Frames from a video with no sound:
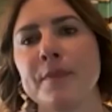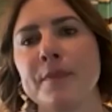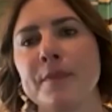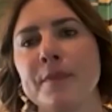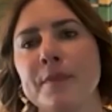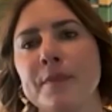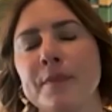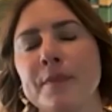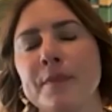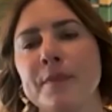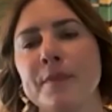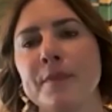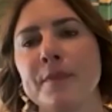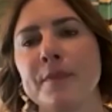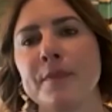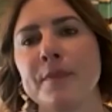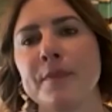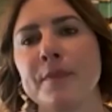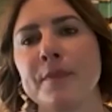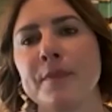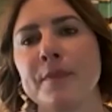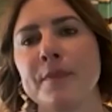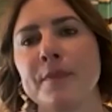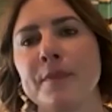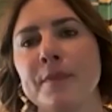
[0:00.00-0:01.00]

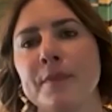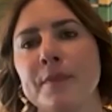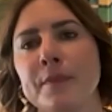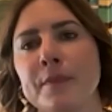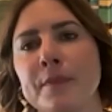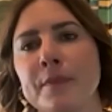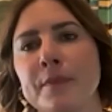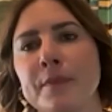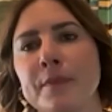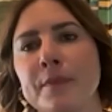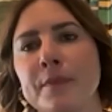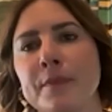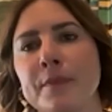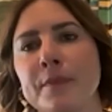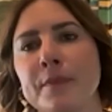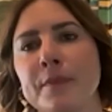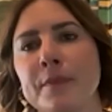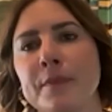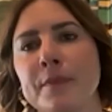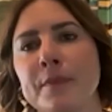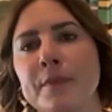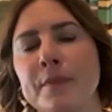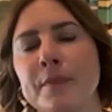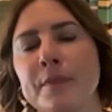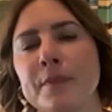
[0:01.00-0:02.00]

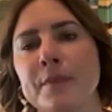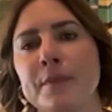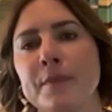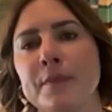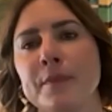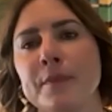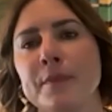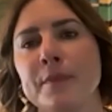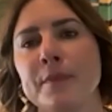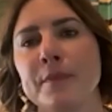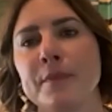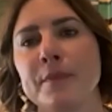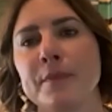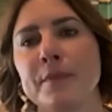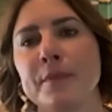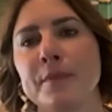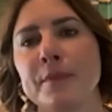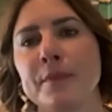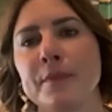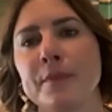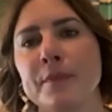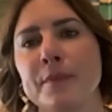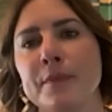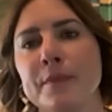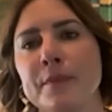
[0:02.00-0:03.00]

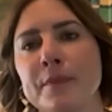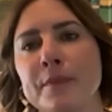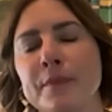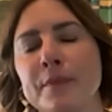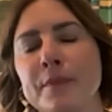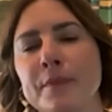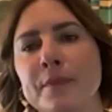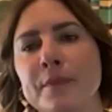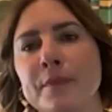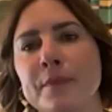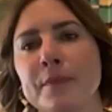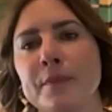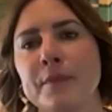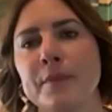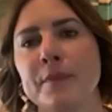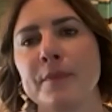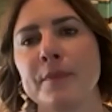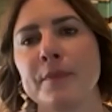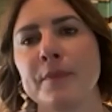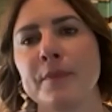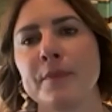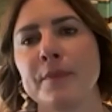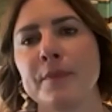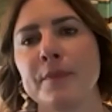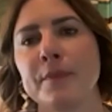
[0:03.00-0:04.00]

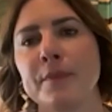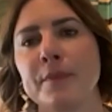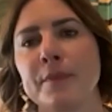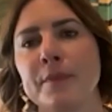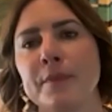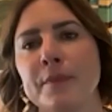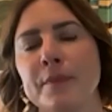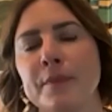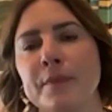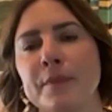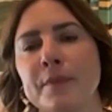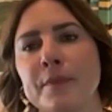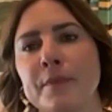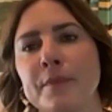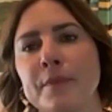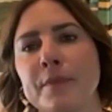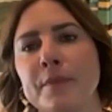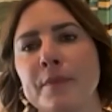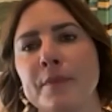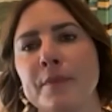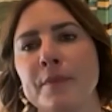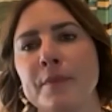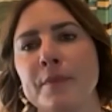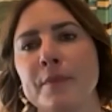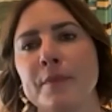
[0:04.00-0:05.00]

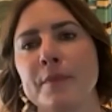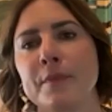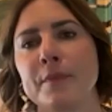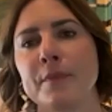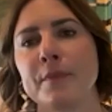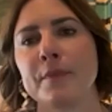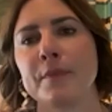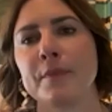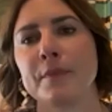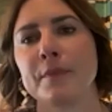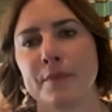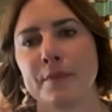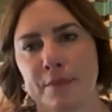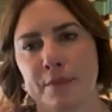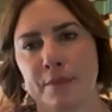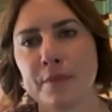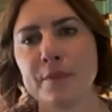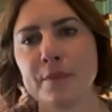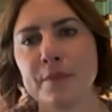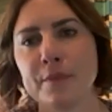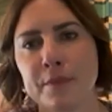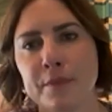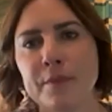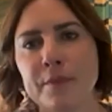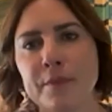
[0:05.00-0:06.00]

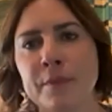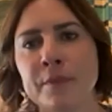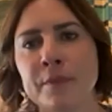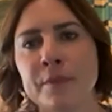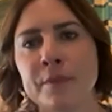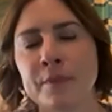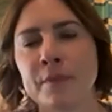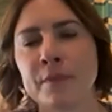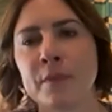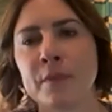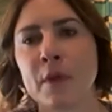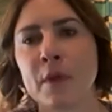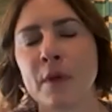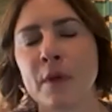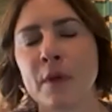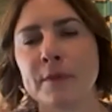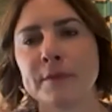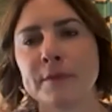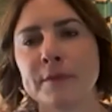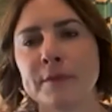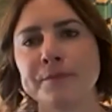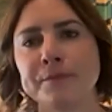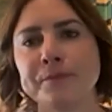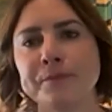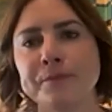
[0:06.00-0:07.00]

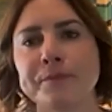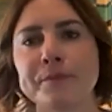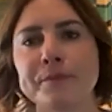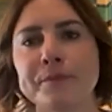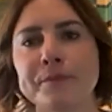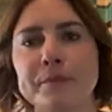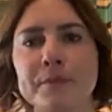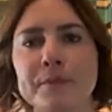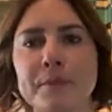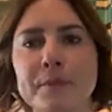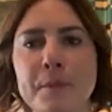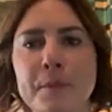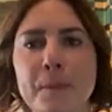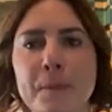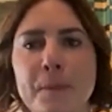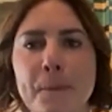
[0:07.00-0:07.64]
[no speech]